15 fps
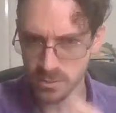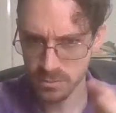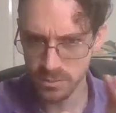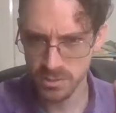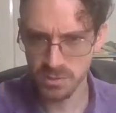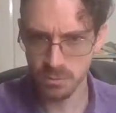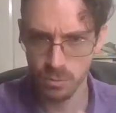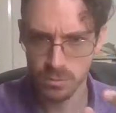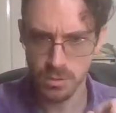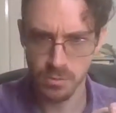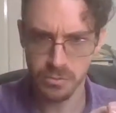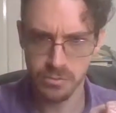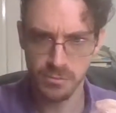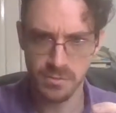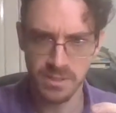So we'll go
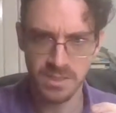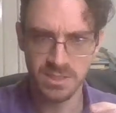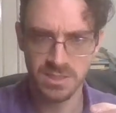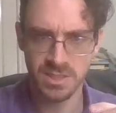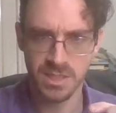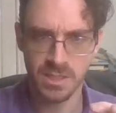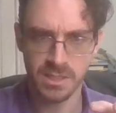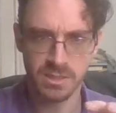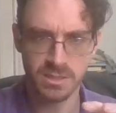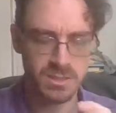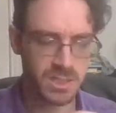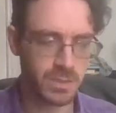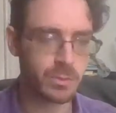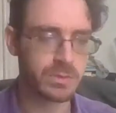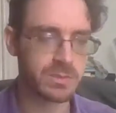through these in
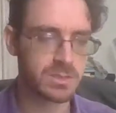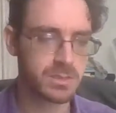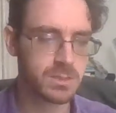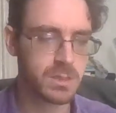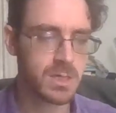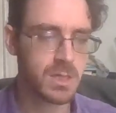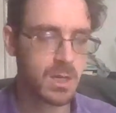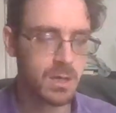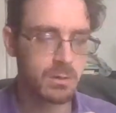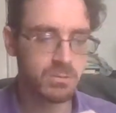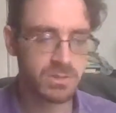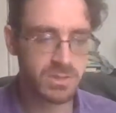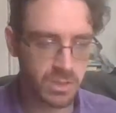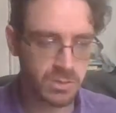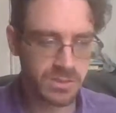sequence.
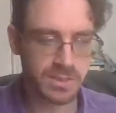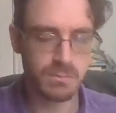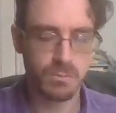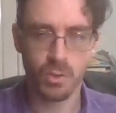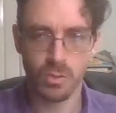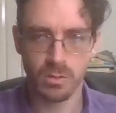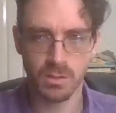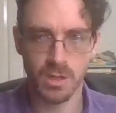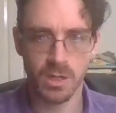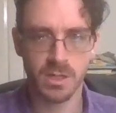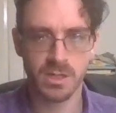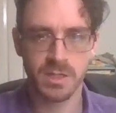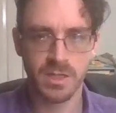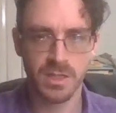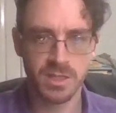Resultant moral
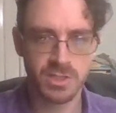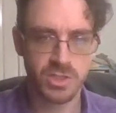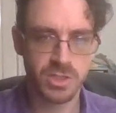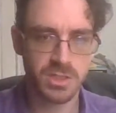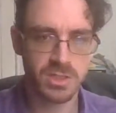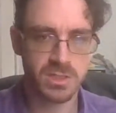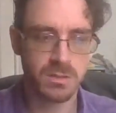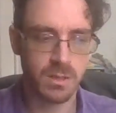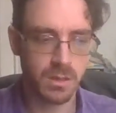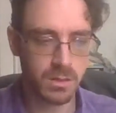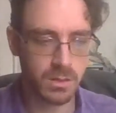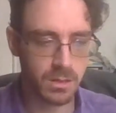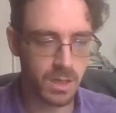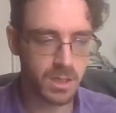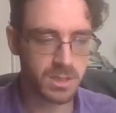luck is just
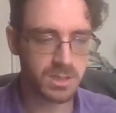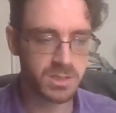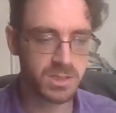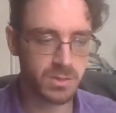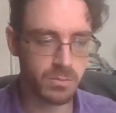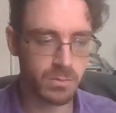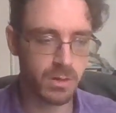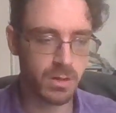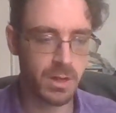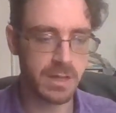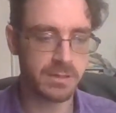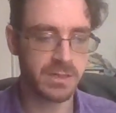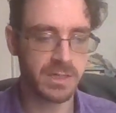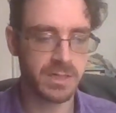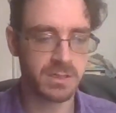luck
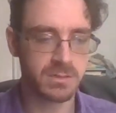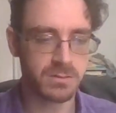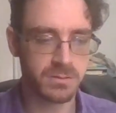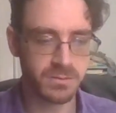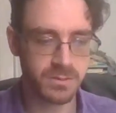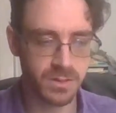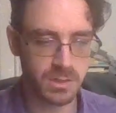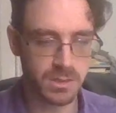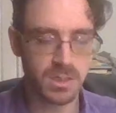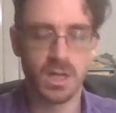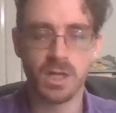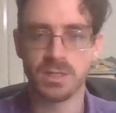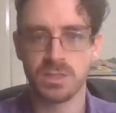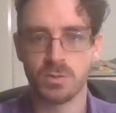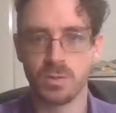surrounding the
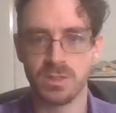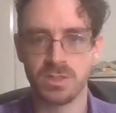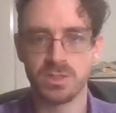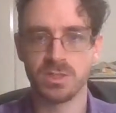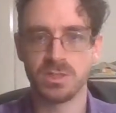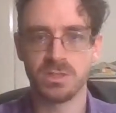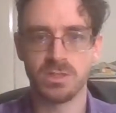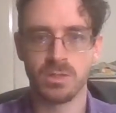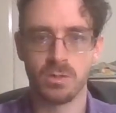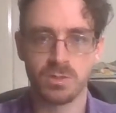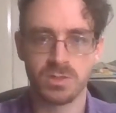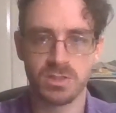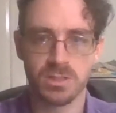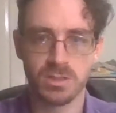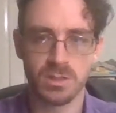consequences or
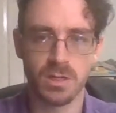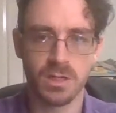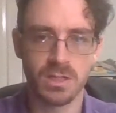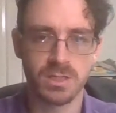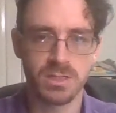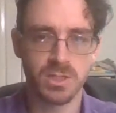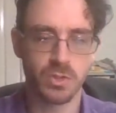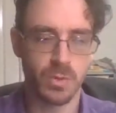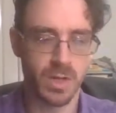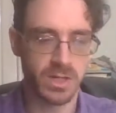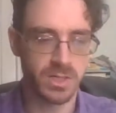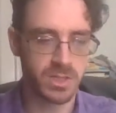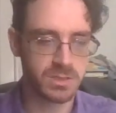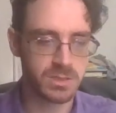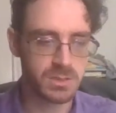
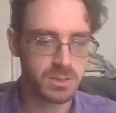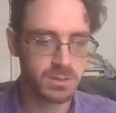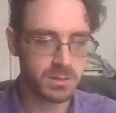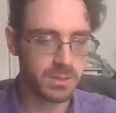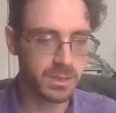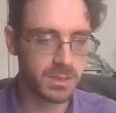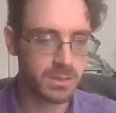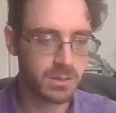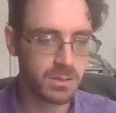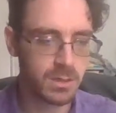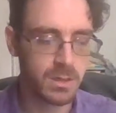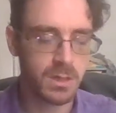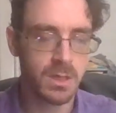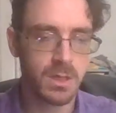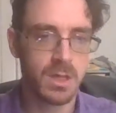situations. Right?
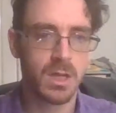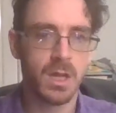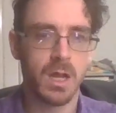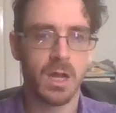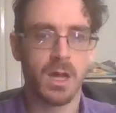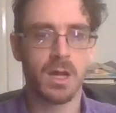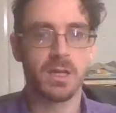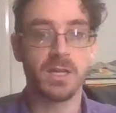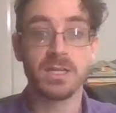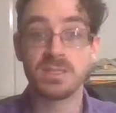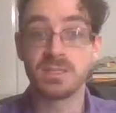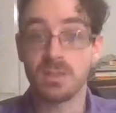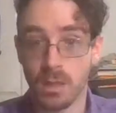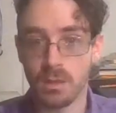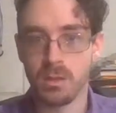
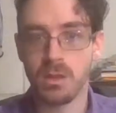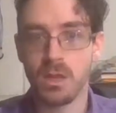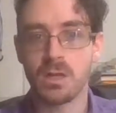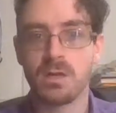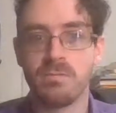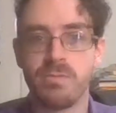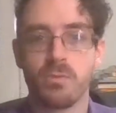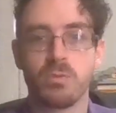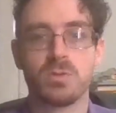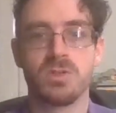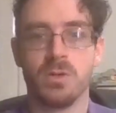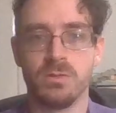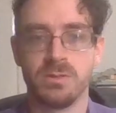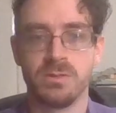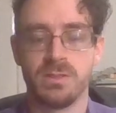It's luck of the
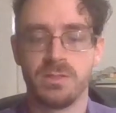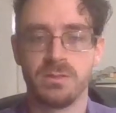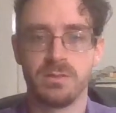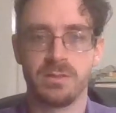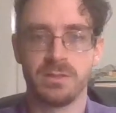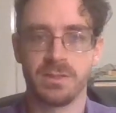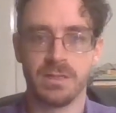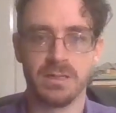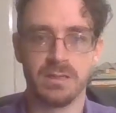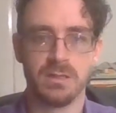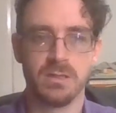result. Right?